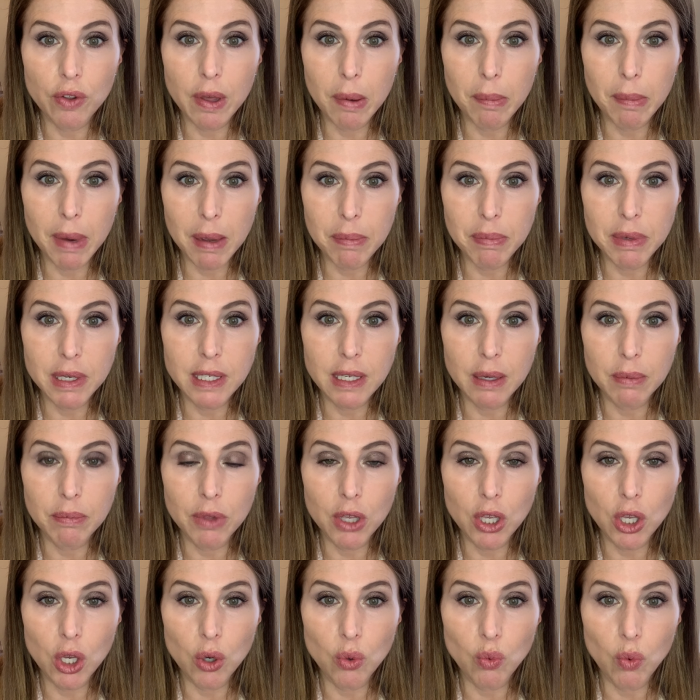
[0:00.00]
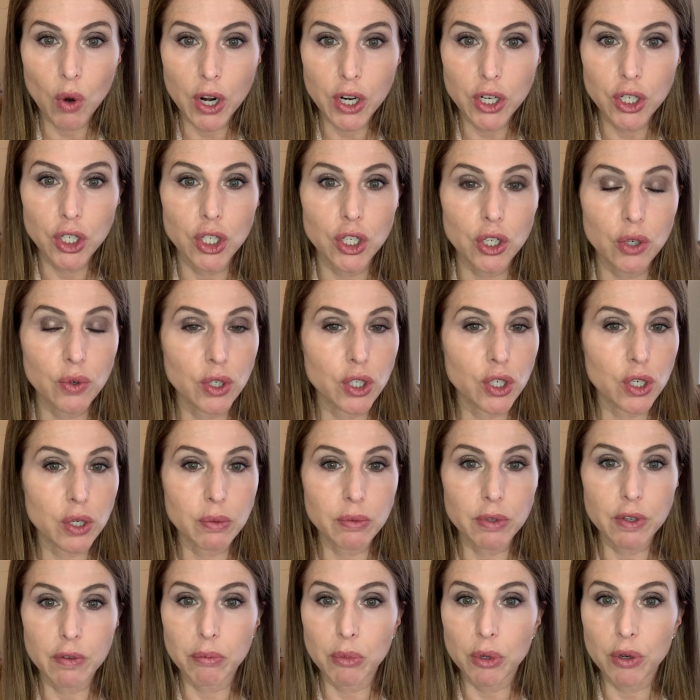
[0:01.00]
that might be something you'd want to do in
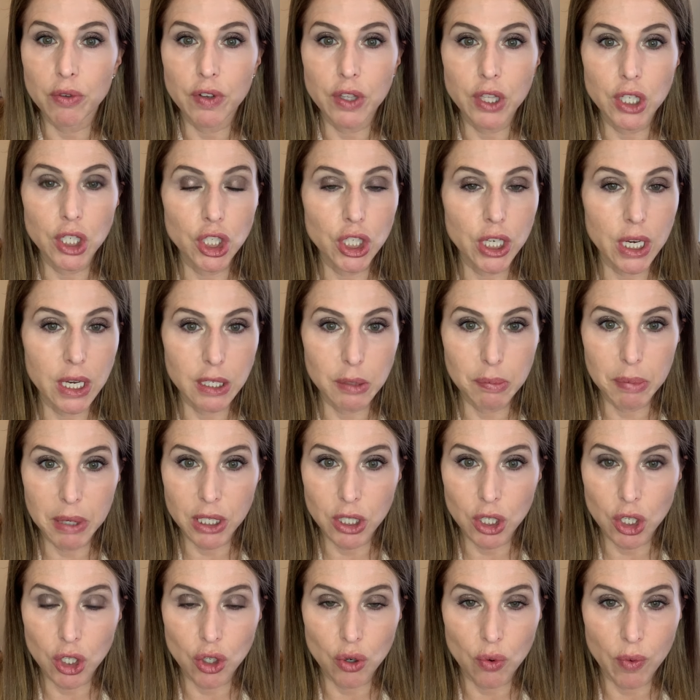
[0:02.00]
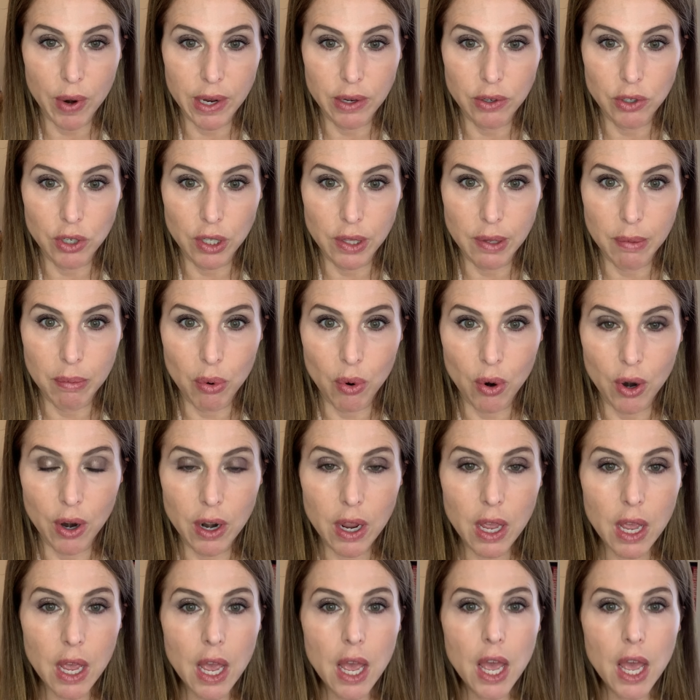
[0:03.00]
terms of moving the chess pieces around on the board.